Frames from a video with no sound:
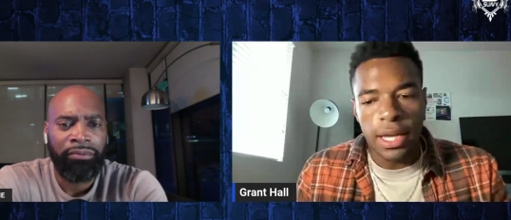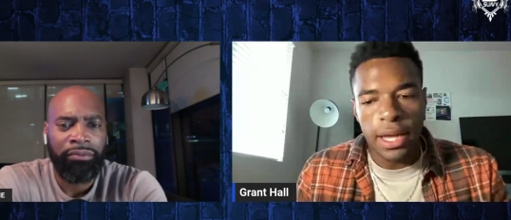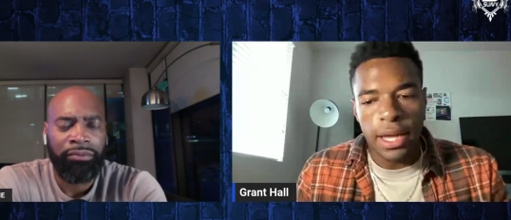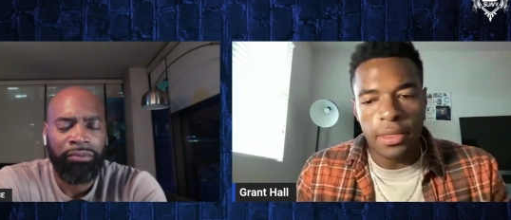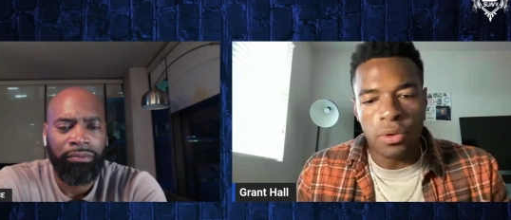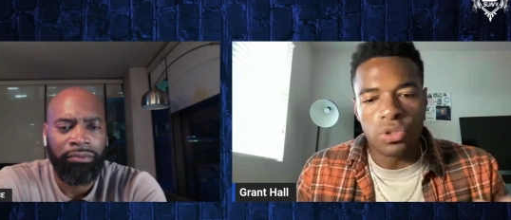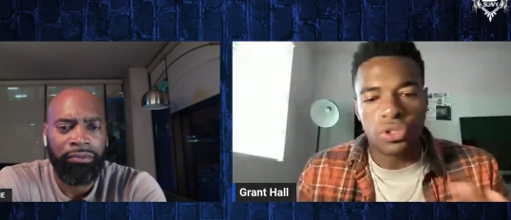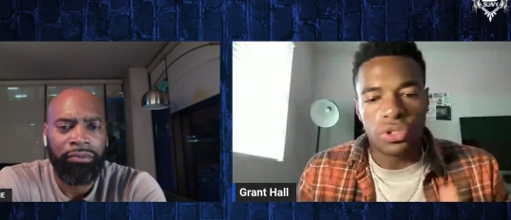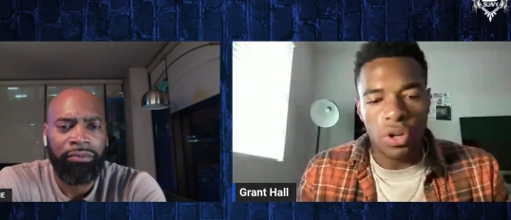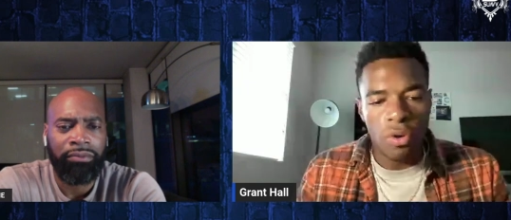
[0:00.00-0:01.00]
Speaker 1: And there were
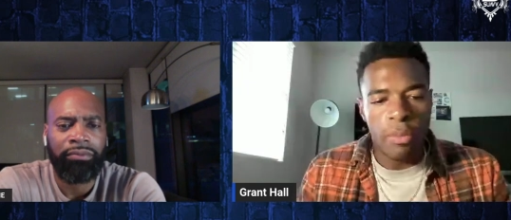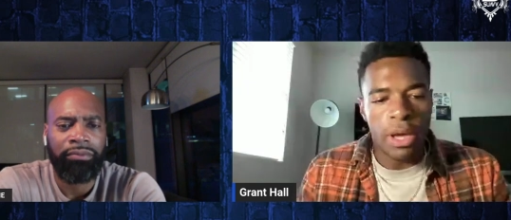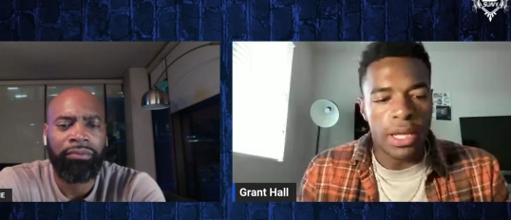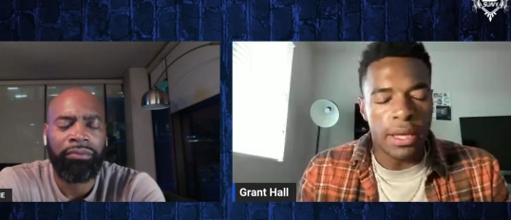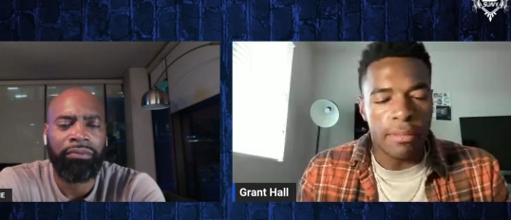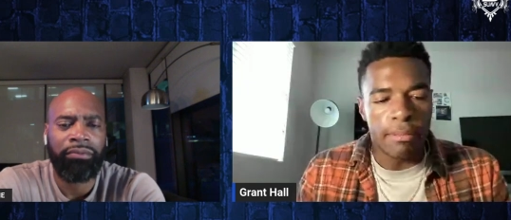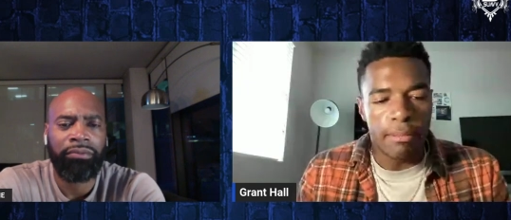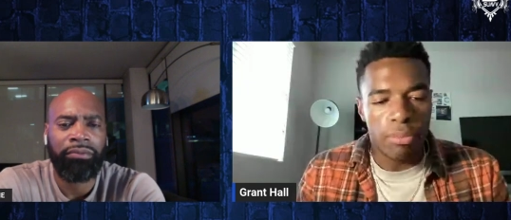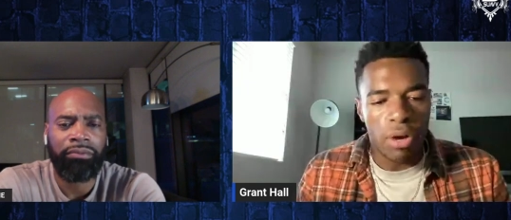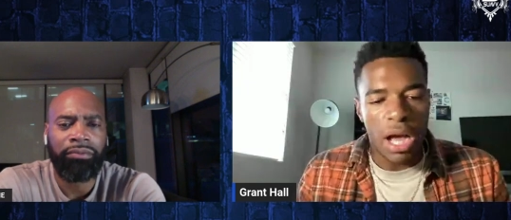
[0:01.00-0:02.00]
so many
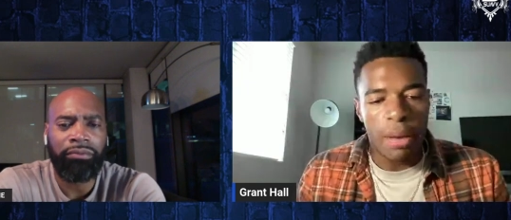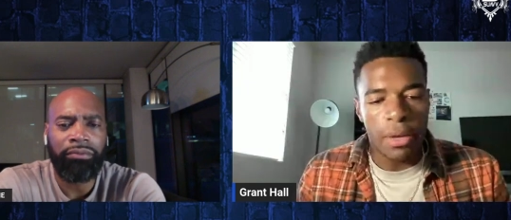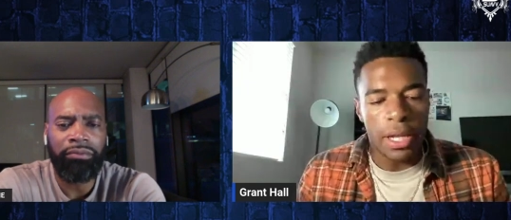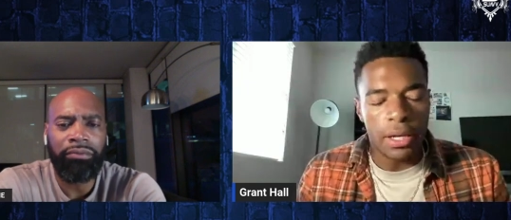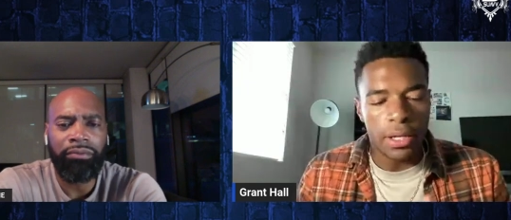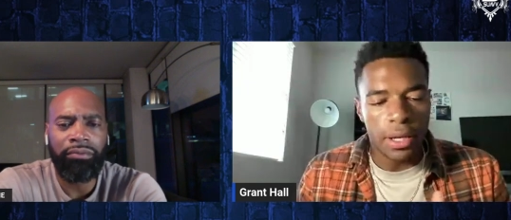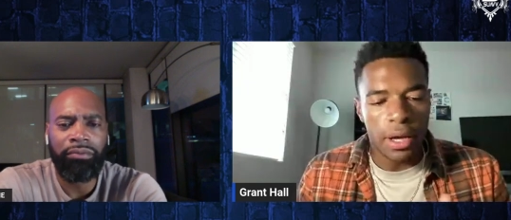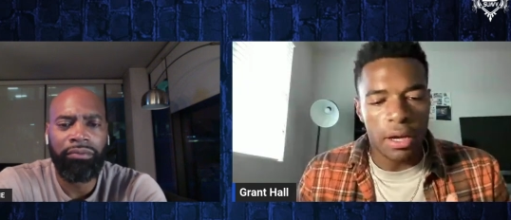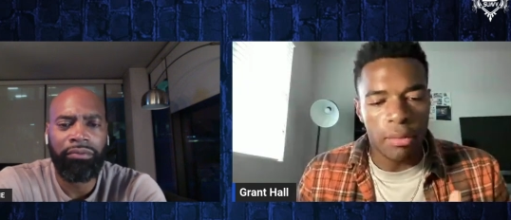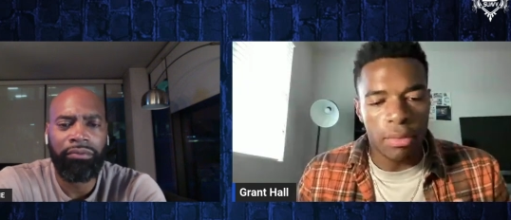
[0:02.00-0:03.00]
prominent
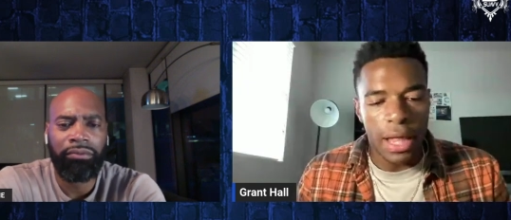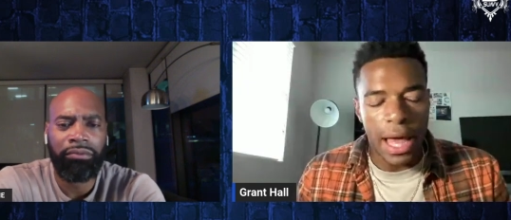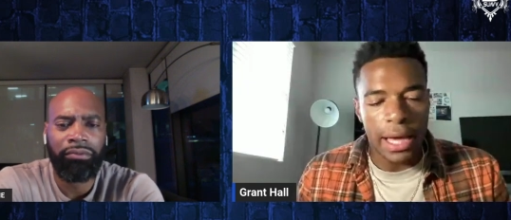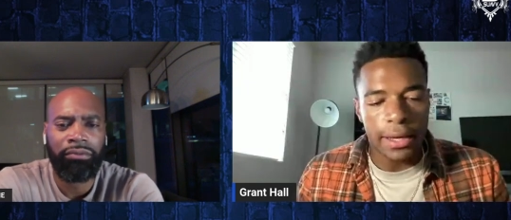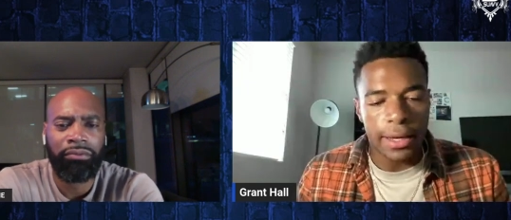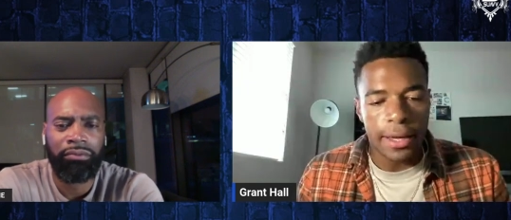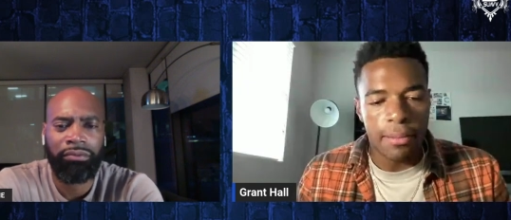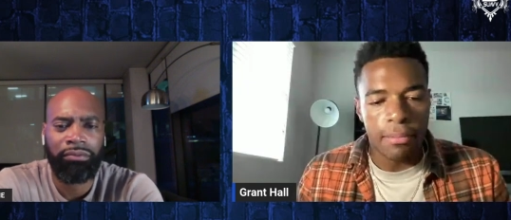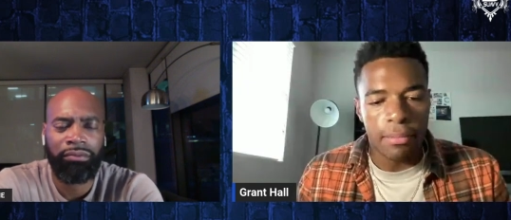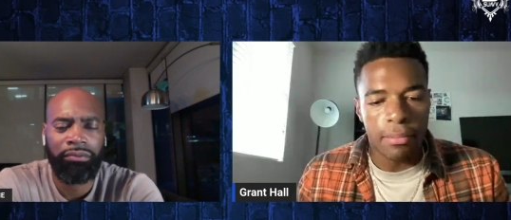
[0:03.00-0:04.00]
young Black
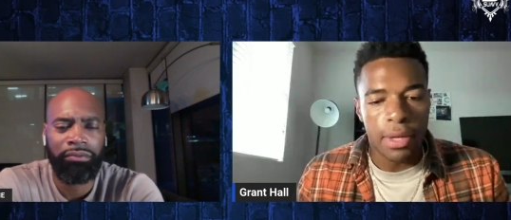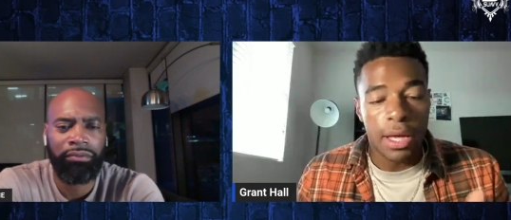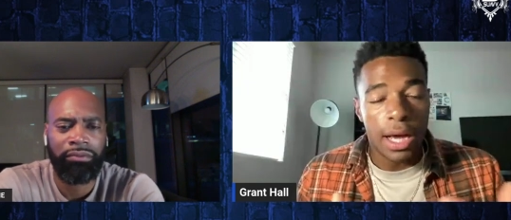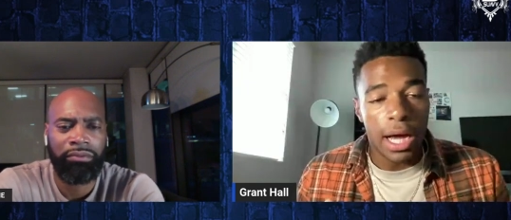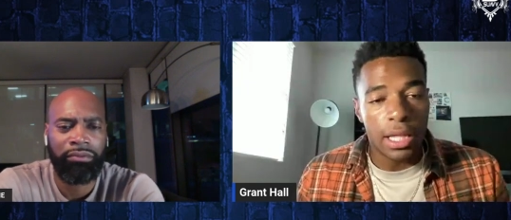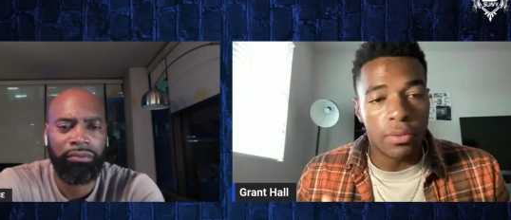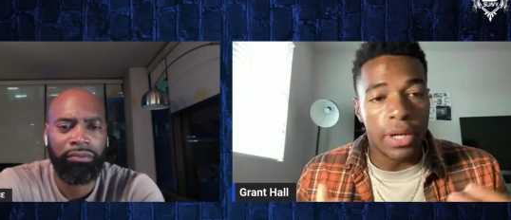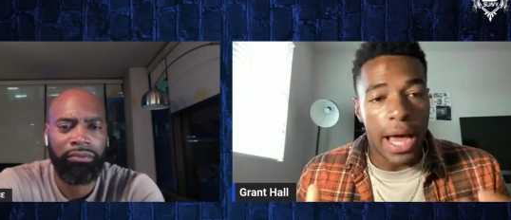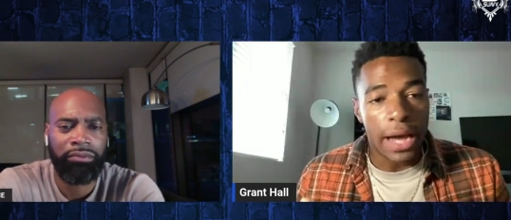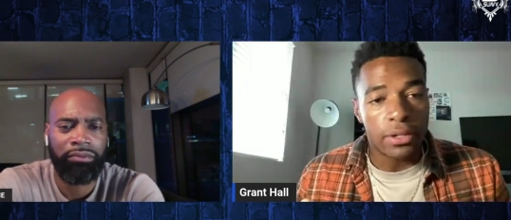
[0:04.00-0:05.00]
um,
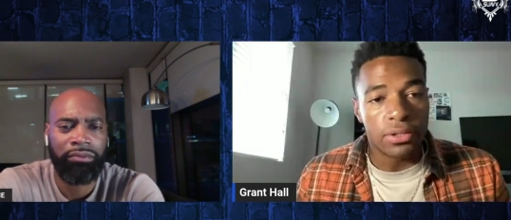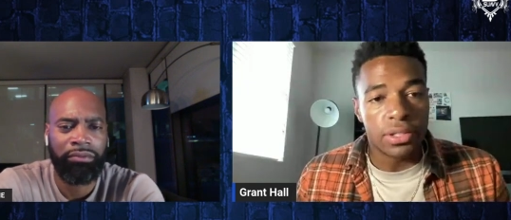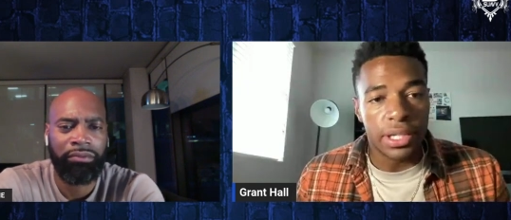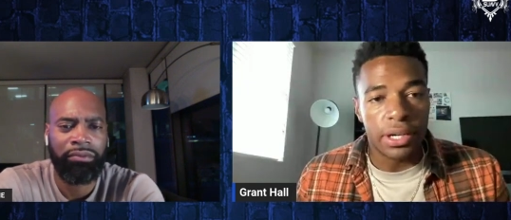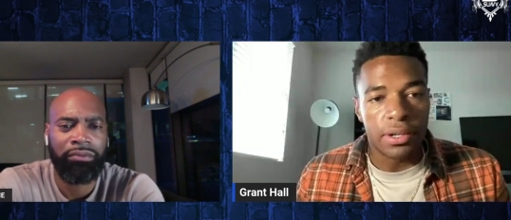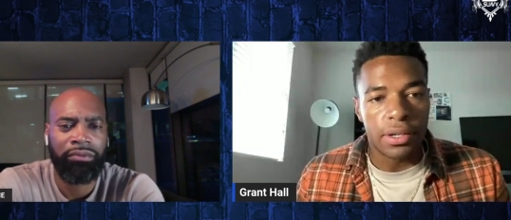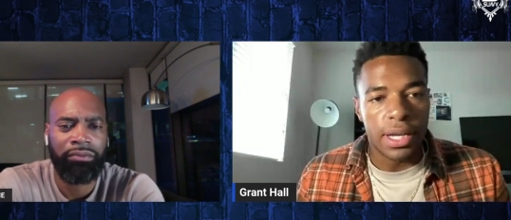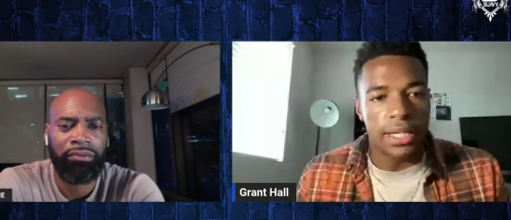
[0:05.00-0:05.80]
Hollywood actors there.